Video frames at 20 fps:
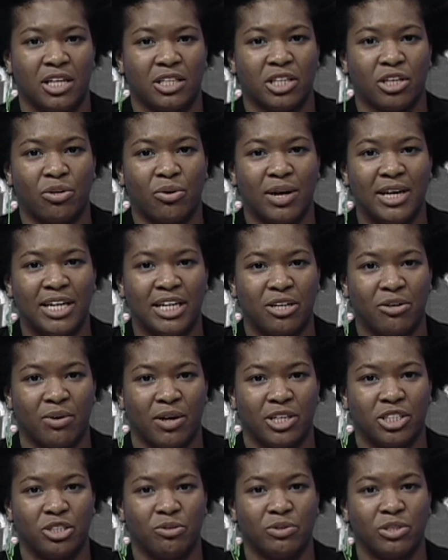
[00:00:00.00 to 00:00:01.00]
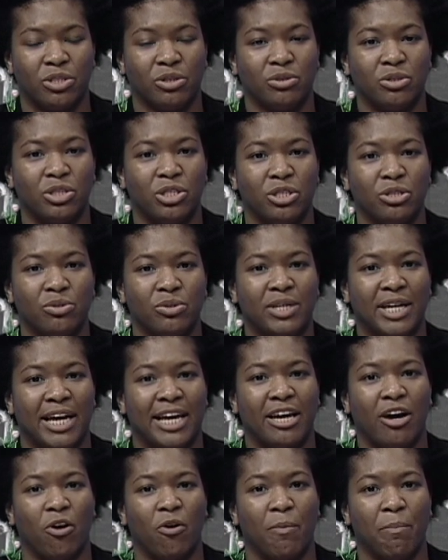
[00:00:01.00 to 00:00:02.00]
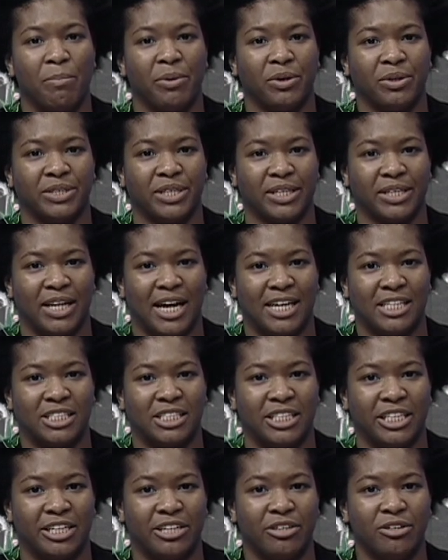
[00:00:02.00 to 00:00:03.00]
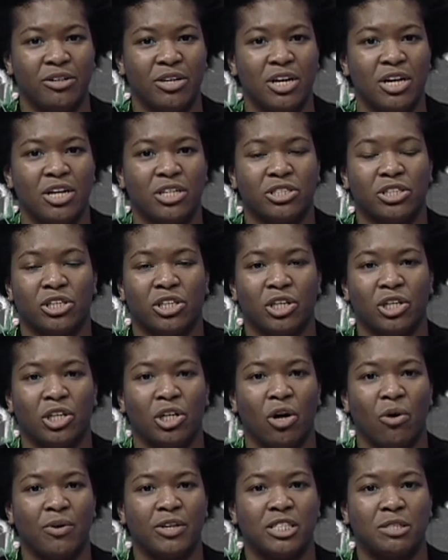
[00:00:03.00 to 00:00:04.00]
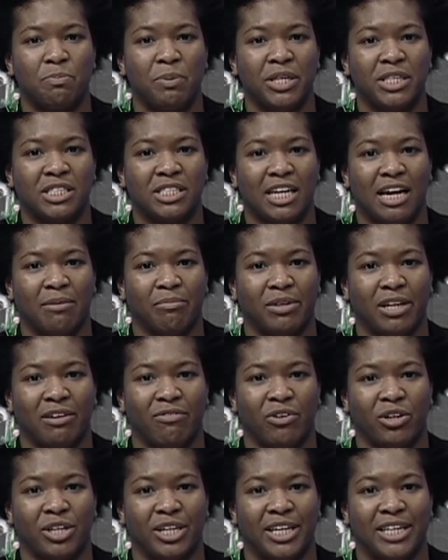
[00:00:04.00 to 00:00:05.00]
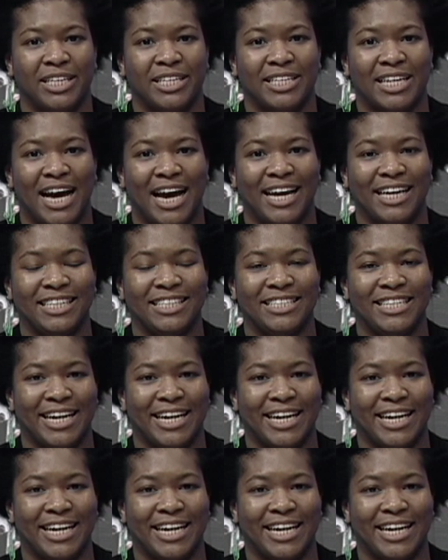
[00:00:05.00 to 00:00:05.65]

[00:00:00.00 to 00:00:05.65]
The credit crunch reduced U K home building last year to the lowest peacetime level in nine